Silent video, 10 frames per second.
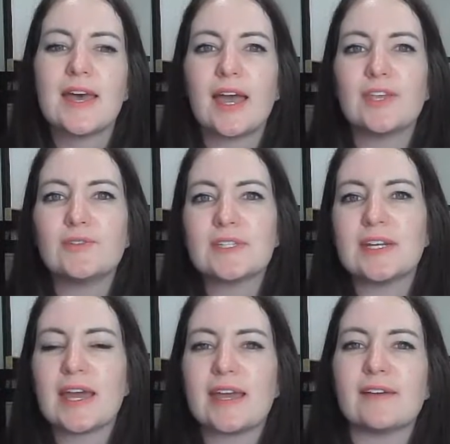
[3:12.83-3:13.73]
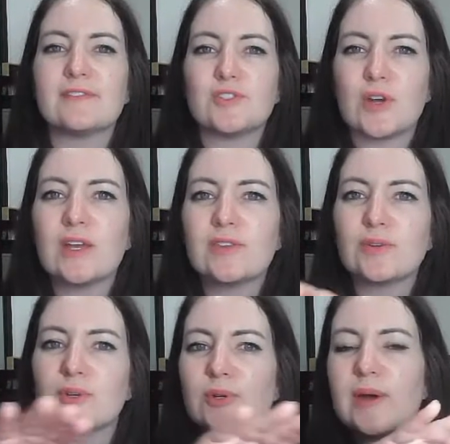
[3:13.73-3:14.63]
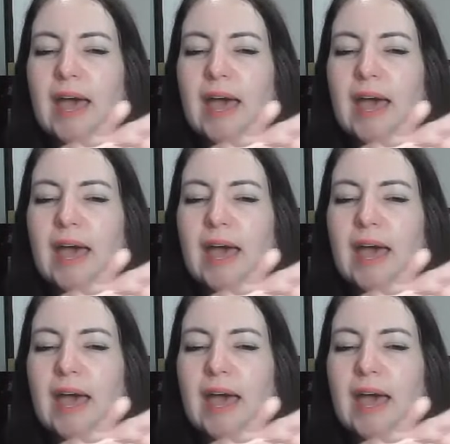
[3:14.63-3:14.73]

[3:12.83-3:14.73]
I used to not have strikethrough